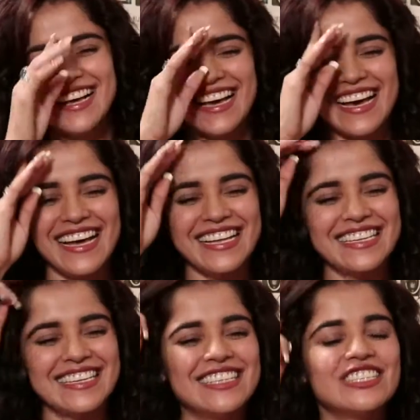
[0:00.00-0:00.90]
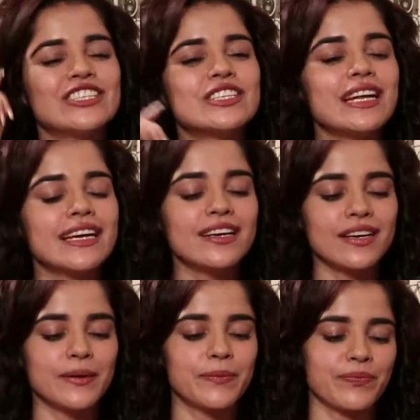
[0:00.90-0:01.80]
and she's like
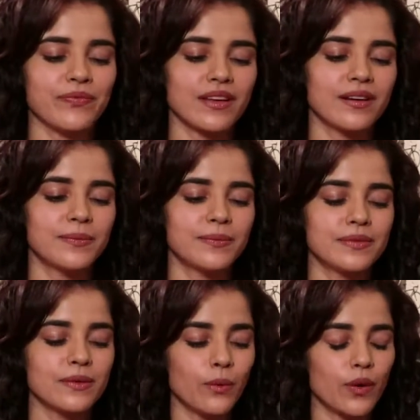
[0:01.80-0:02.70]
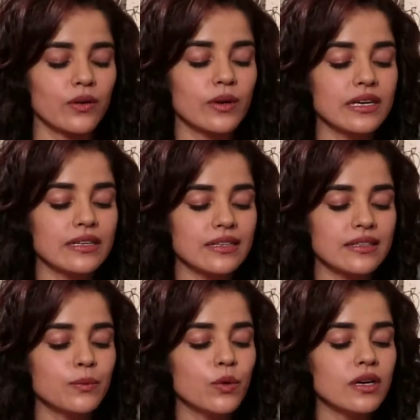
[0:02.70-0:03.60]
um, uh, whatever written
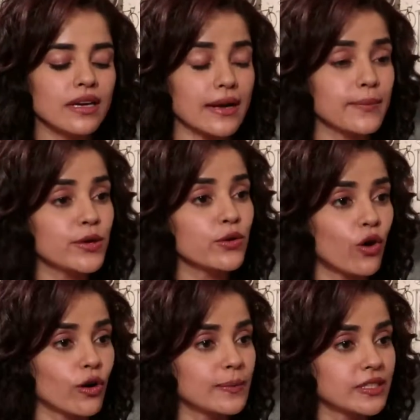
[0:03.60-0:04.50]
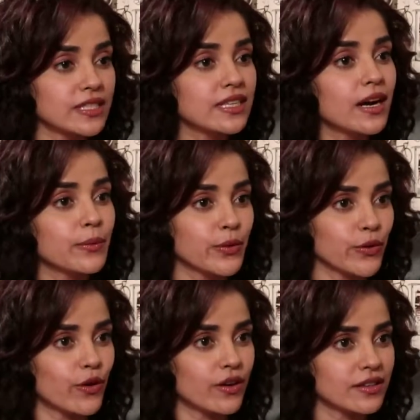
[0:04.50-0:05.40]
in a book can be wrong but she can't be
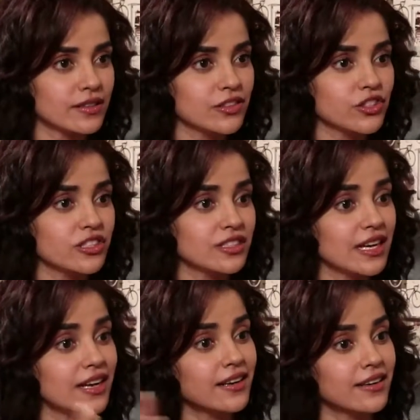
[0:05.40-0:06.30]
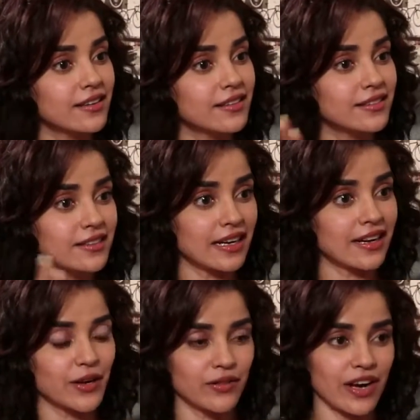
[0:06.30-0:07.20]
wrong so she is oh. that that kind of